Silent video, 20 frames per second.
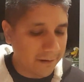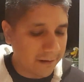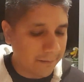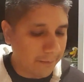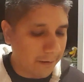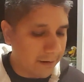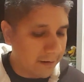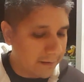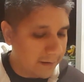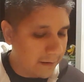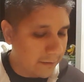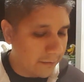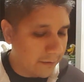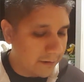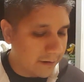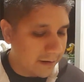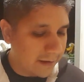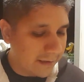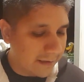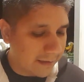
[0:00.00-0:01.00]
first part of the
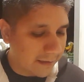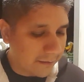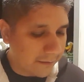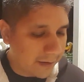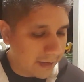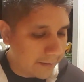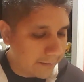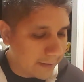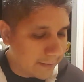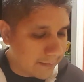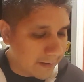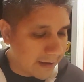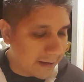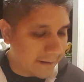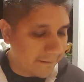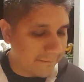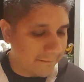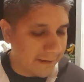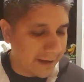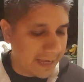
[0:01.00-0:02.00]
ordinance is going to be
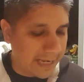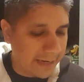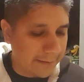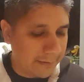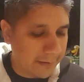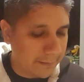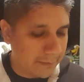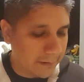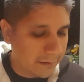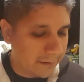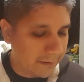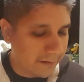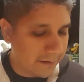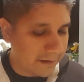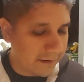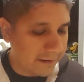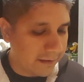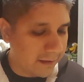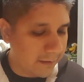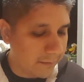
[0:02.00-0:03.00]
modified and proposed
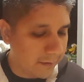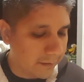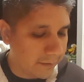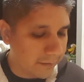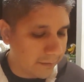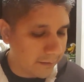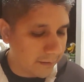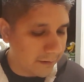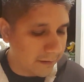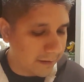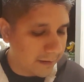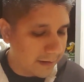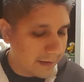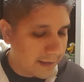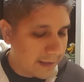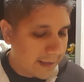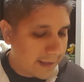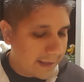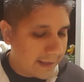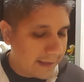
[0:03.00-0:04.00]
on December 3rd
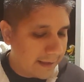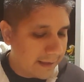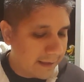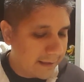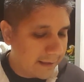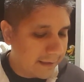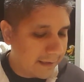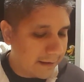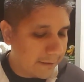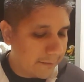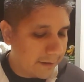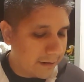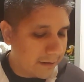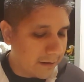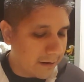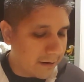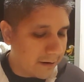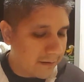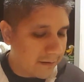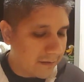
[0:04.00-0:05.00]
is in
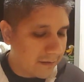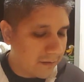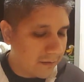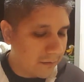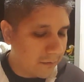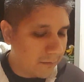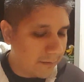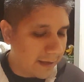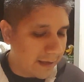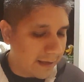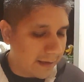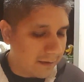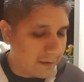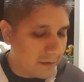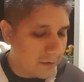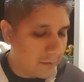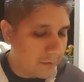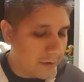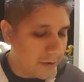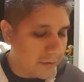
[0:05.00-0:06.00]
regards to a
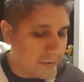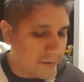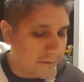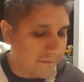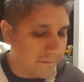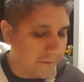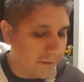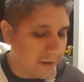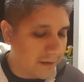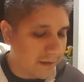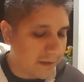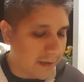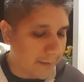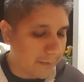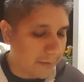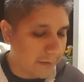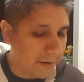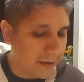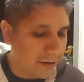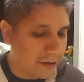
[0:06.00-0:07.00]
200-foot
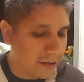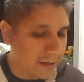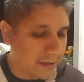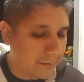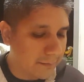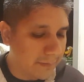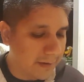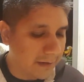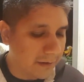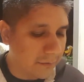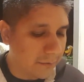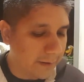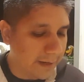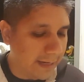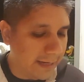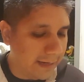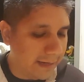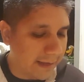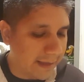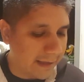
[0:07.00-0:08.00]
separation
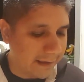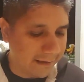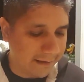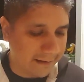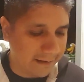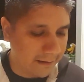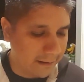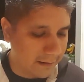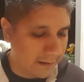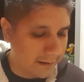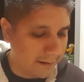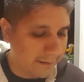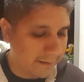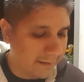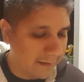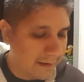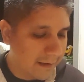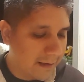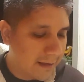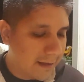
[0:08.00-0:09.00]
between
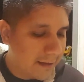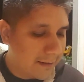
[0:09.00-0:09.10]
STRs,